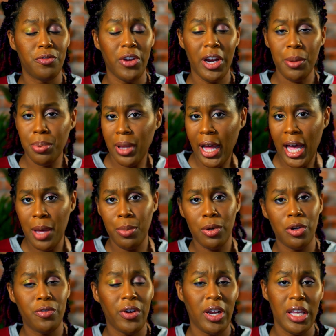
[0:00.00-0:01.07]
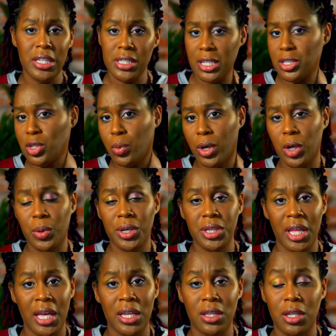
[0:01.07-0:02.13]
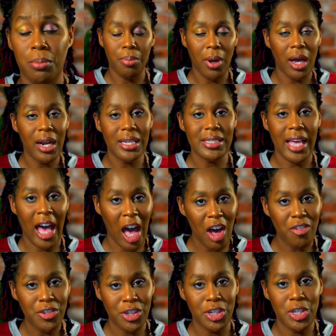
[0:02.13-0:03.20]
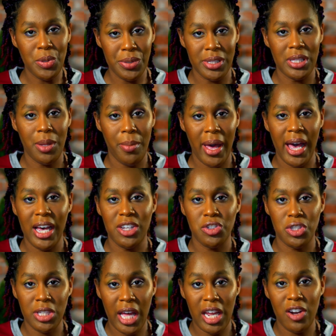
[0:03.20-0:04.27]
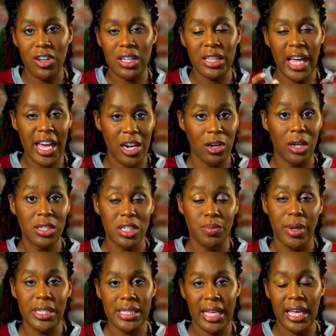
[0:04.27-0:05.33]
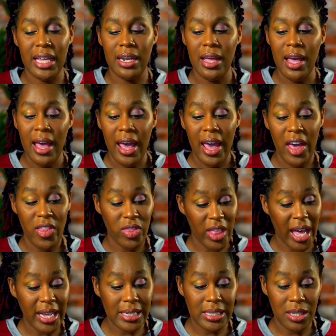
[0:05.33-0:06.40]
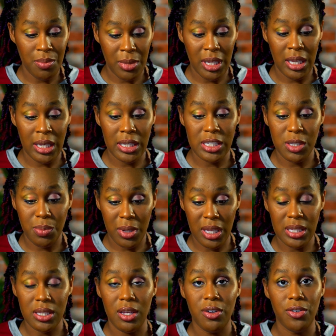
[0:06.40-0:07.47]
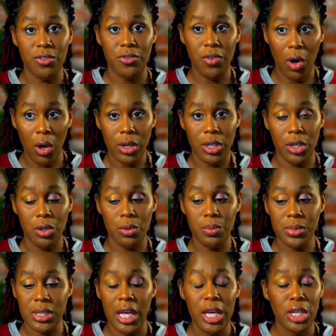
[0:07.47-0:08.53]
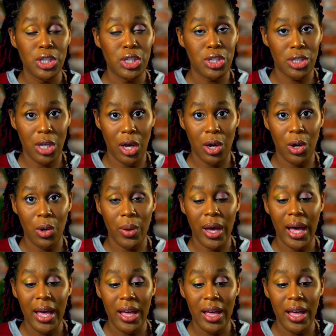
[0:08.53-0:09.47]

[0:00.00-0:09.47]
very pliable, very easily to work with, and the products after using the mask just kind of glided onto my skin, and that to me speaks volumes. So